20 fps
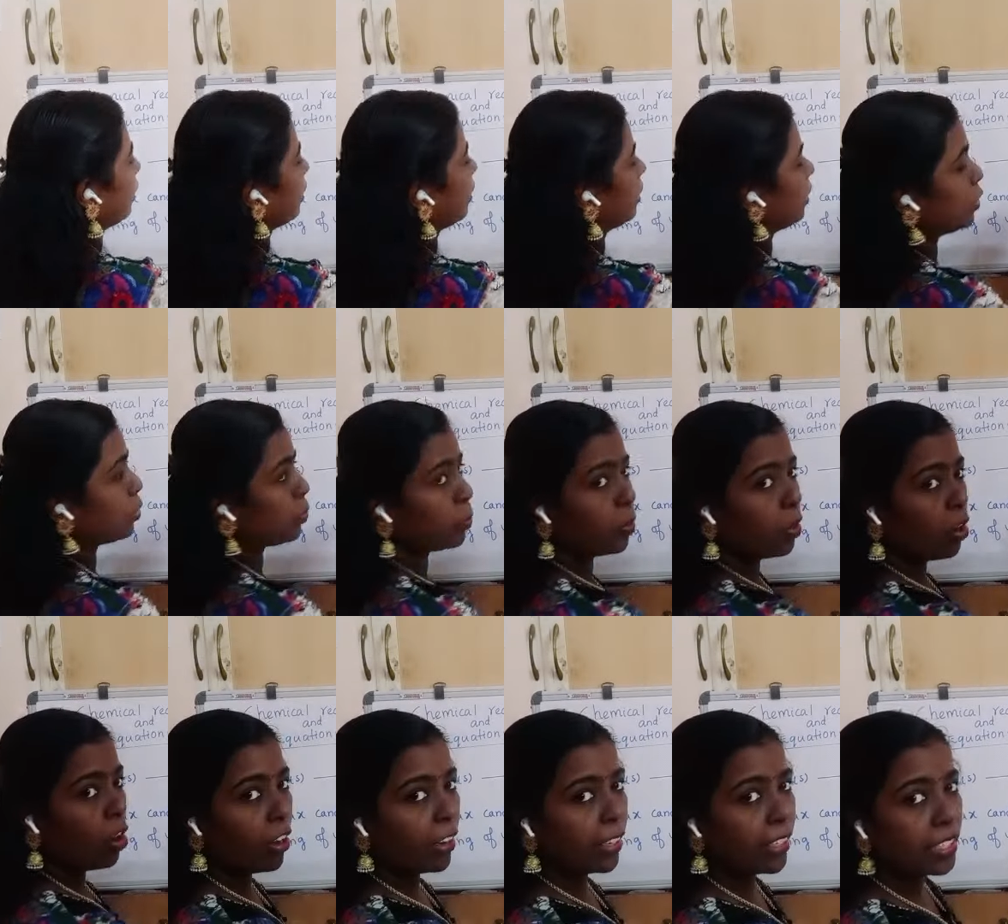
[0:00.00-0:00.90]
it
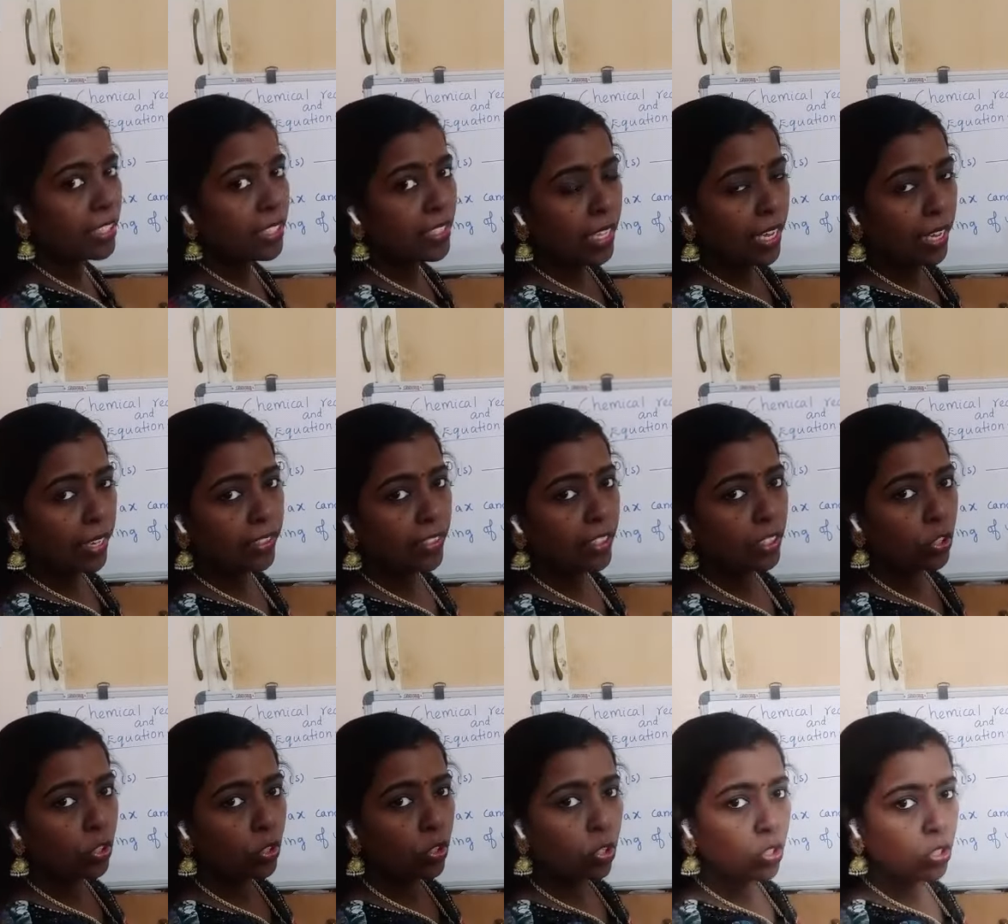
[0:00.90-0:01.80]
boils and
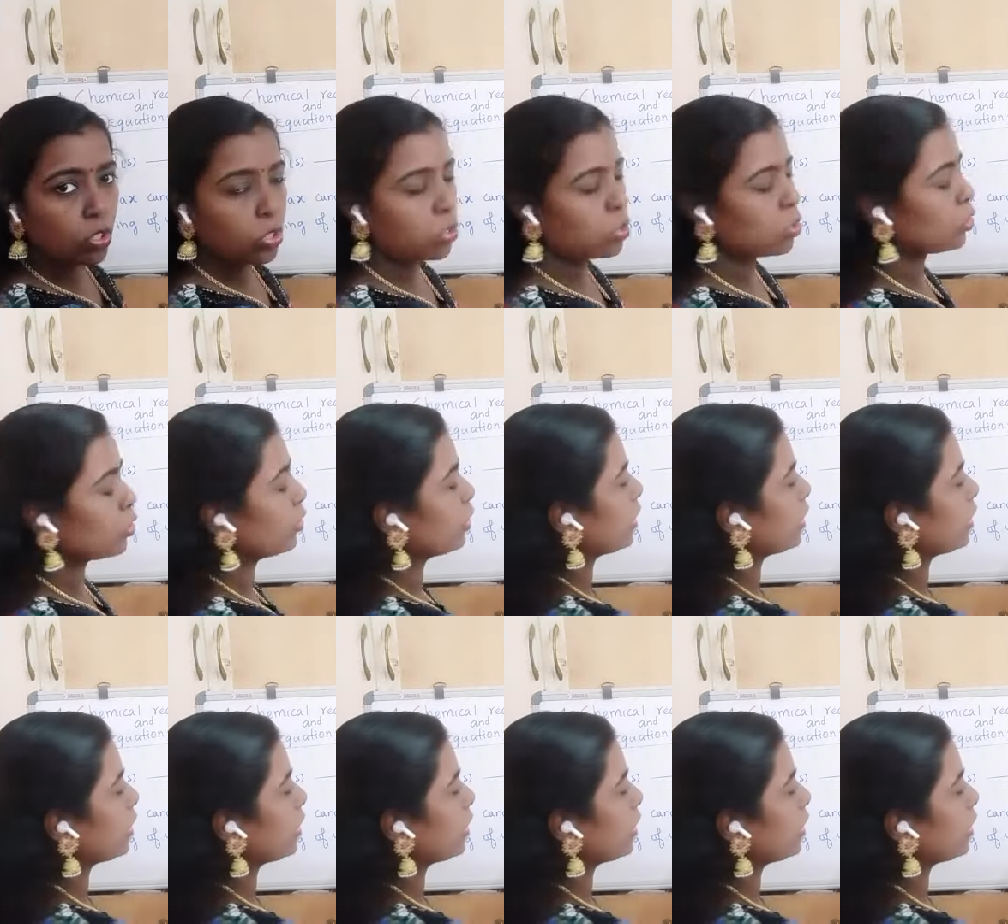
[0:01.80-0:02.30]
it goes to